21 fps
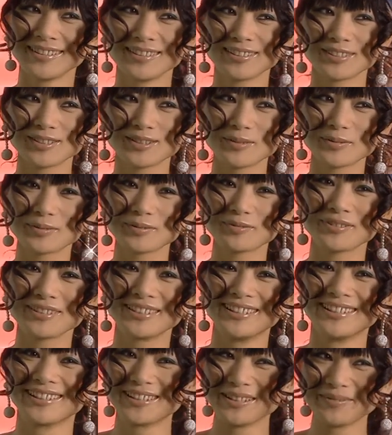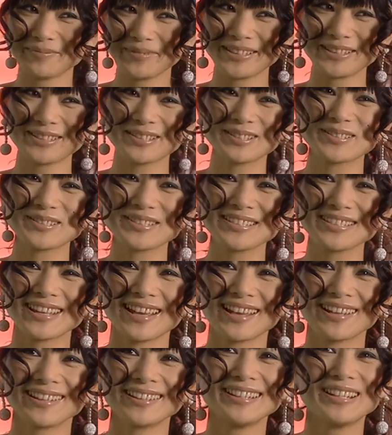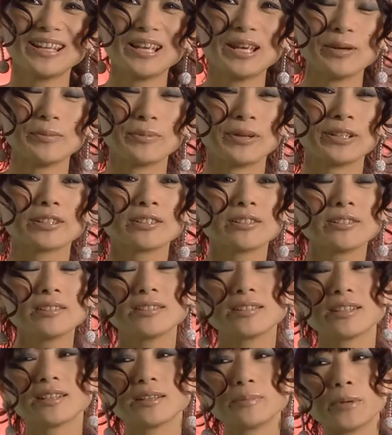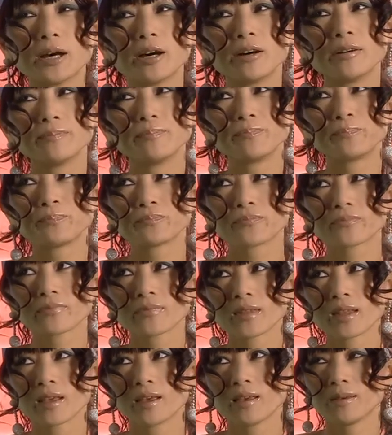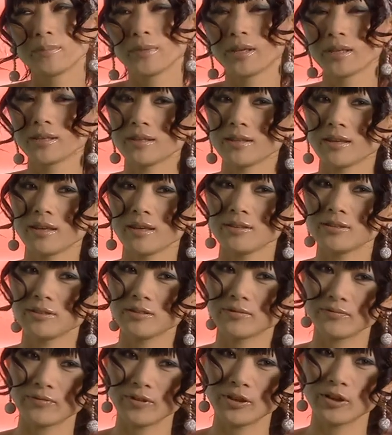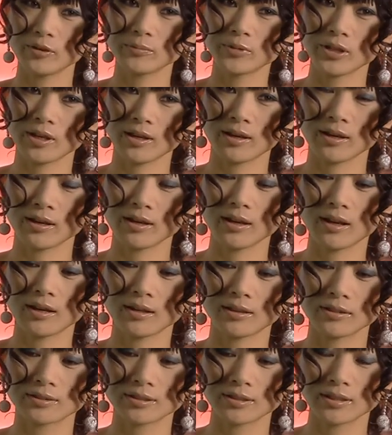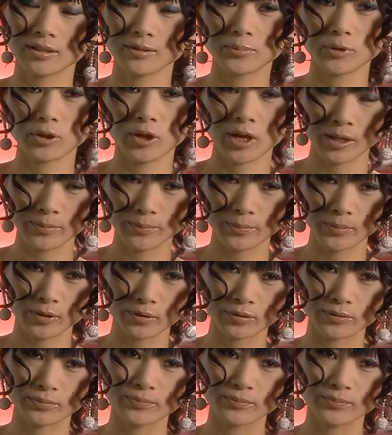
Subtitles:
So I was ready to commit suicide. But the good thing about making Asian film in Hong Kong is keep you humble,